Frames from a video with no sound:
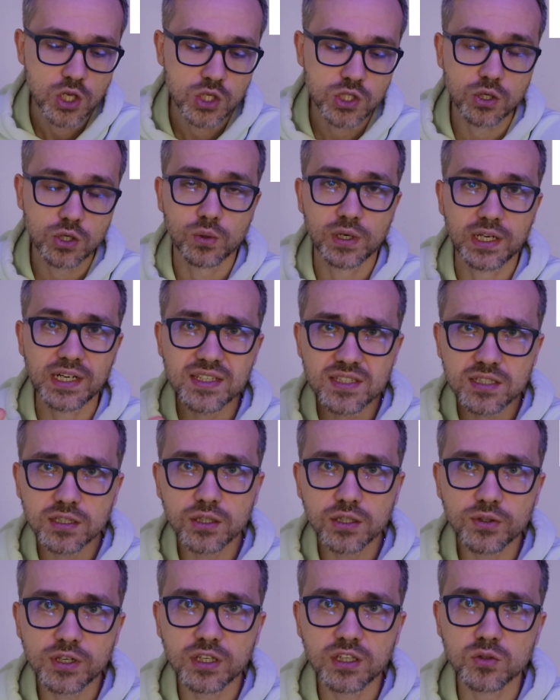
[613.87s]
So it is
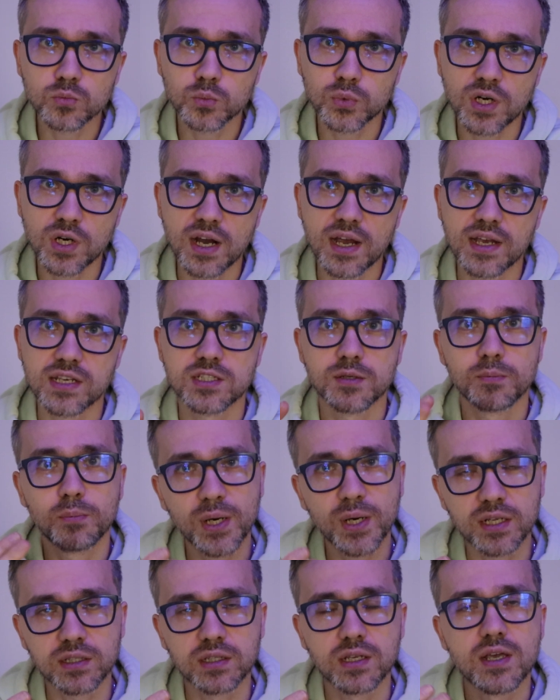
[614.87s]
included in the price,
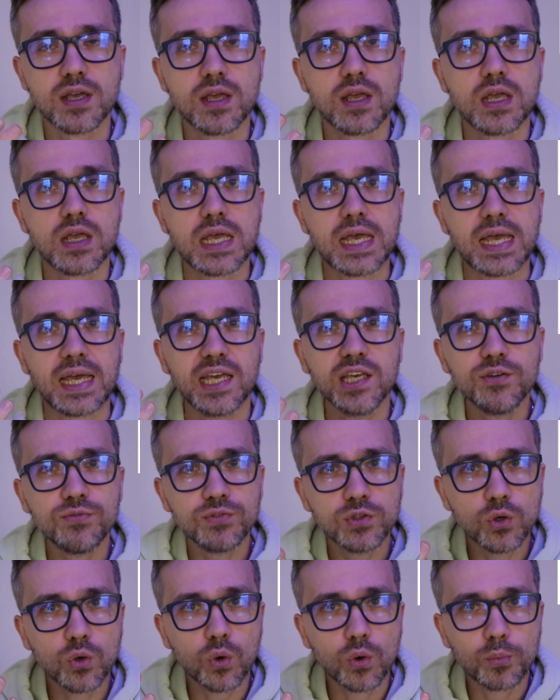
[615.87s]
but if
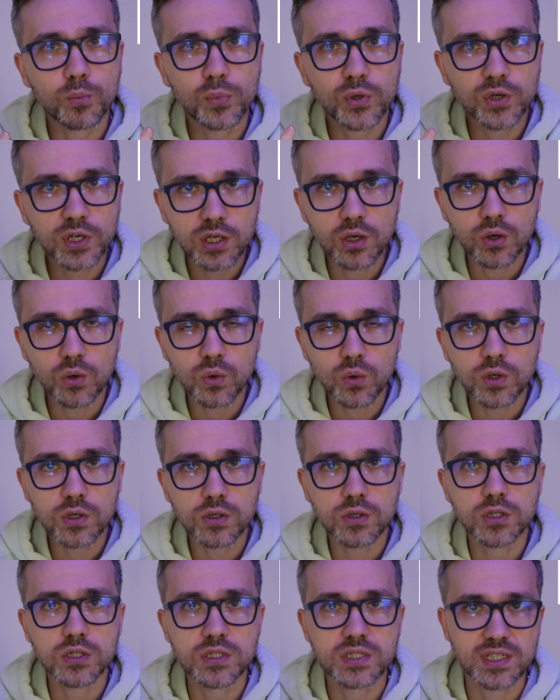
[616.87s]
you
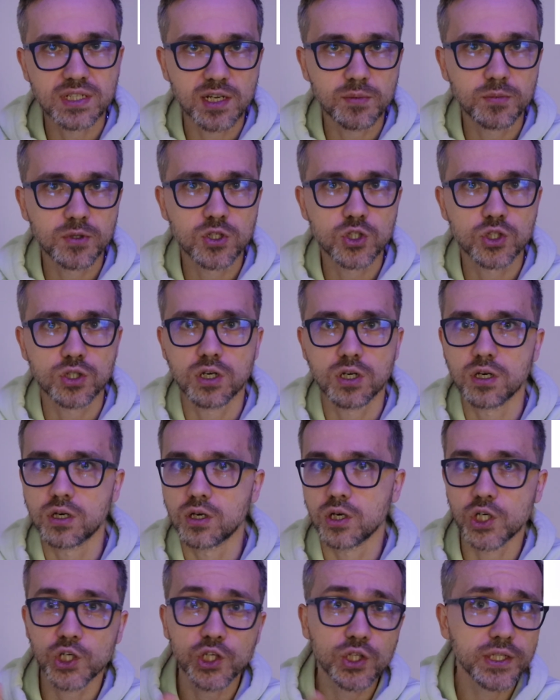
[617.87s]
pre-ordered
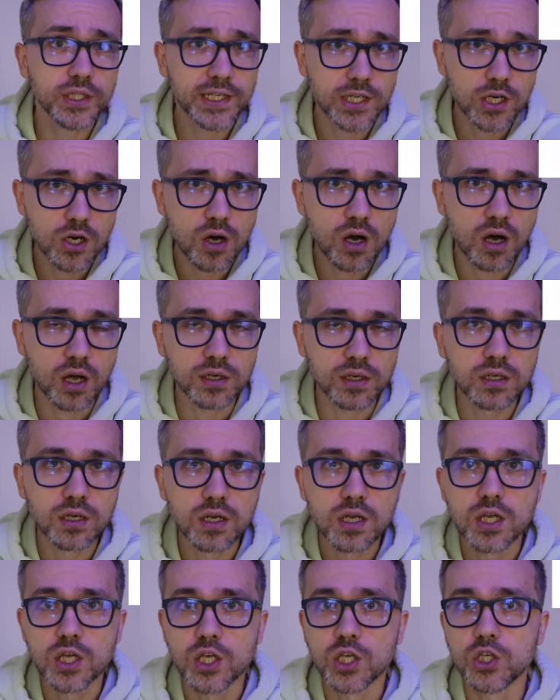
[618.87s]
Cybertruck early on,
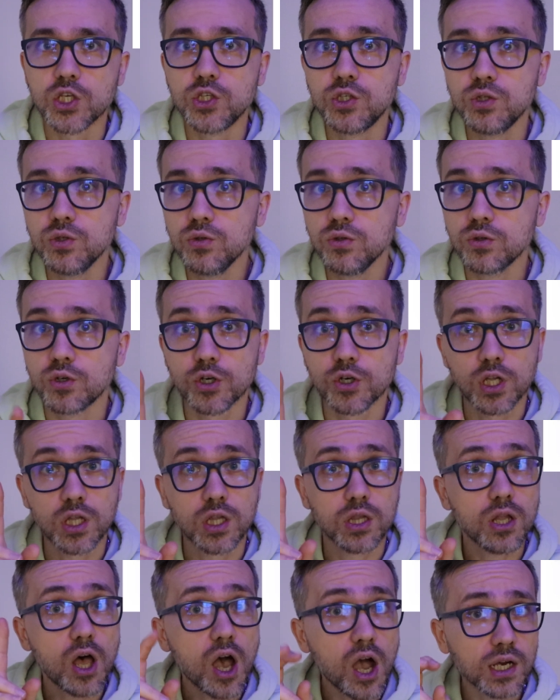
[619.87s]
you
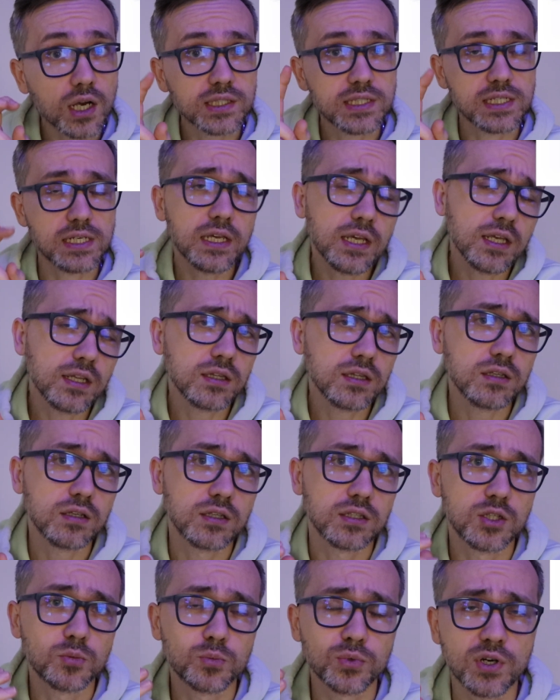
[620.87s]
locked in
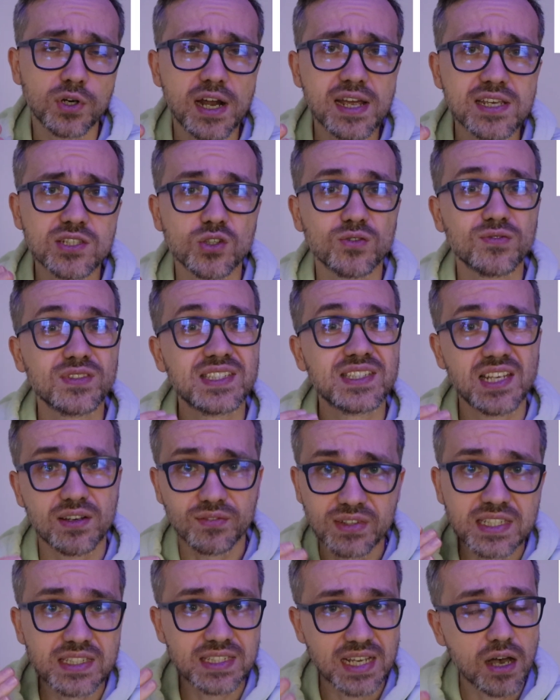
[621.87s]
the price of
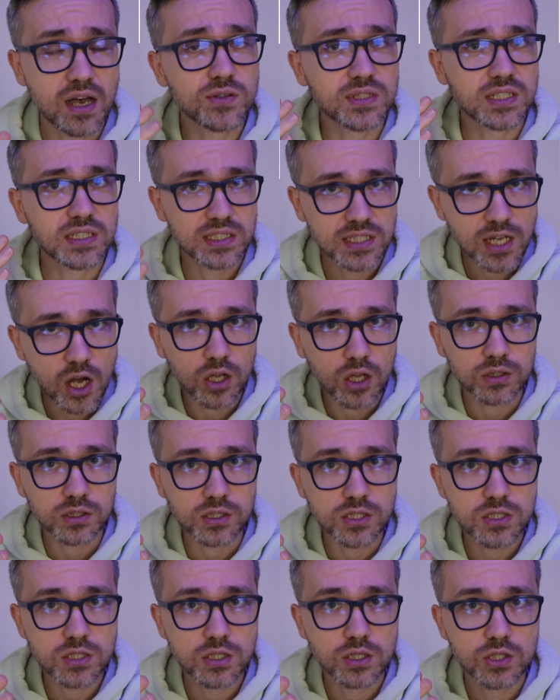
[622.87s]

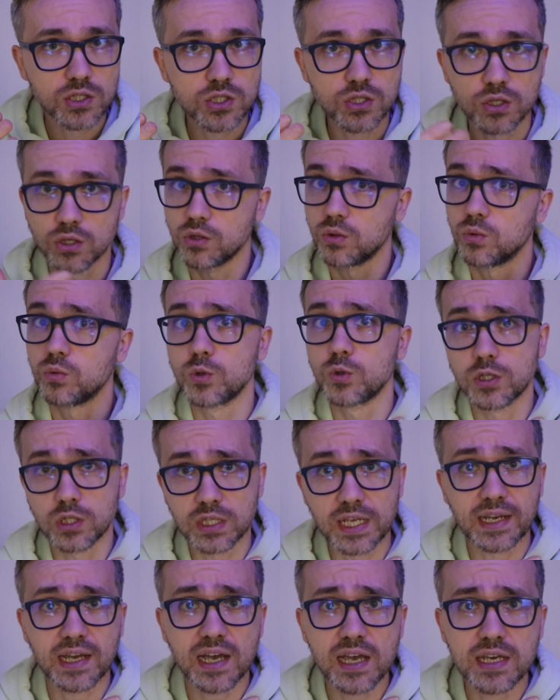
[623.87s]
$7,000, so
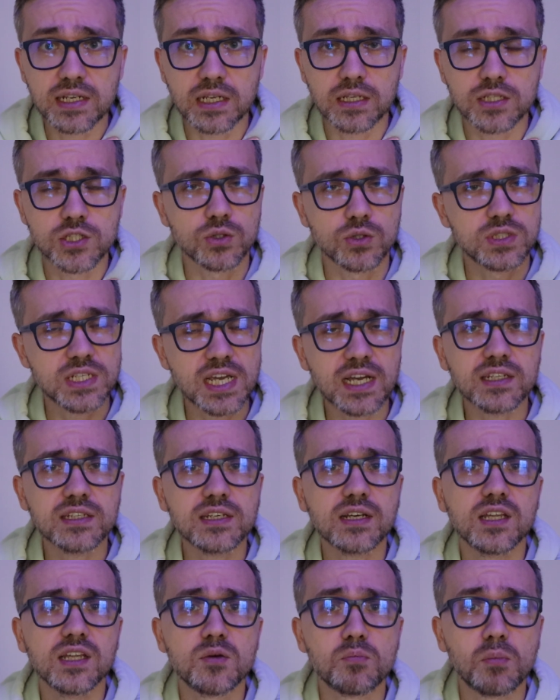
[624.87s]
like I did. So
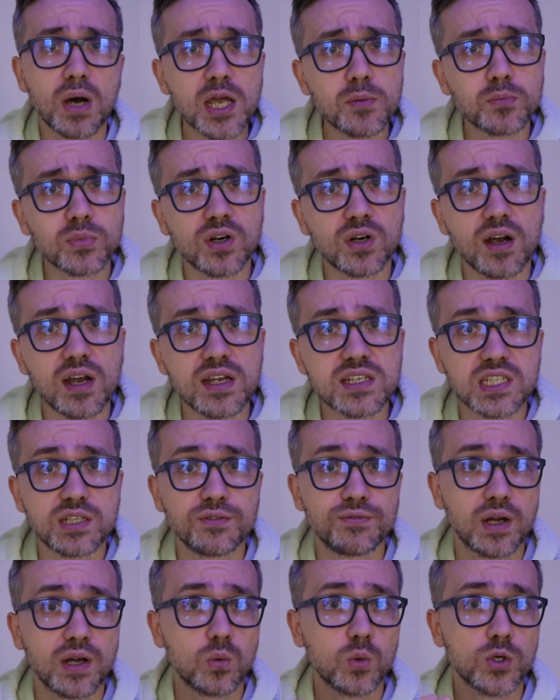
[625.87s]
technically my price,
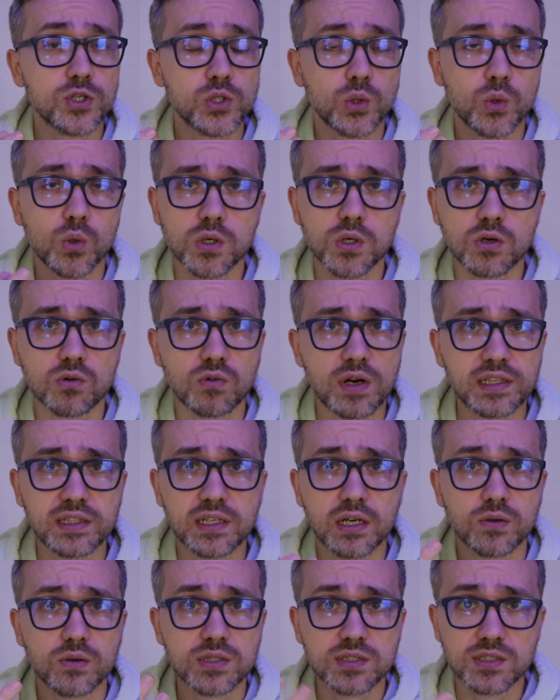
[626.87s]
if I were to order right
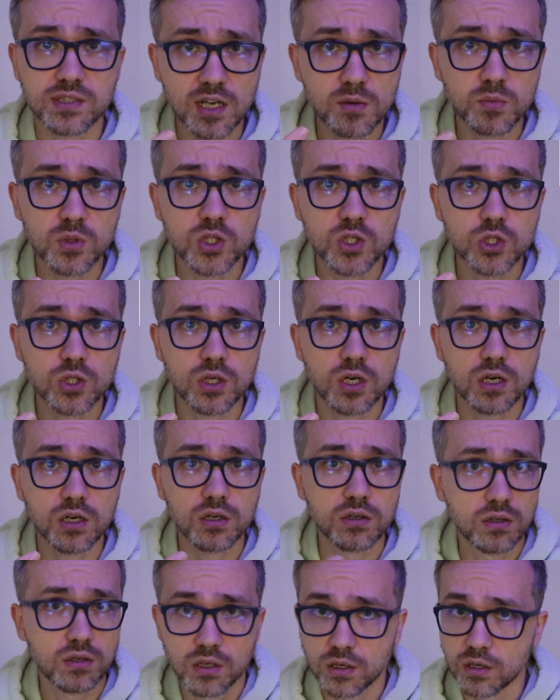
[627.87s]
now a
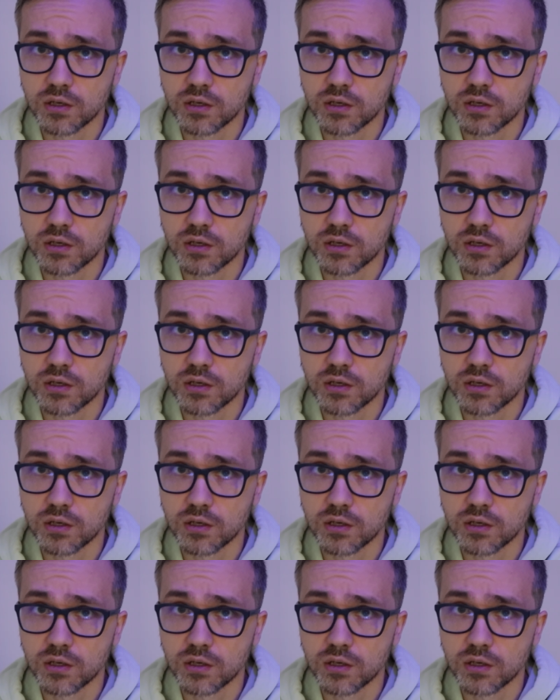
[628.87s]
Cybertruck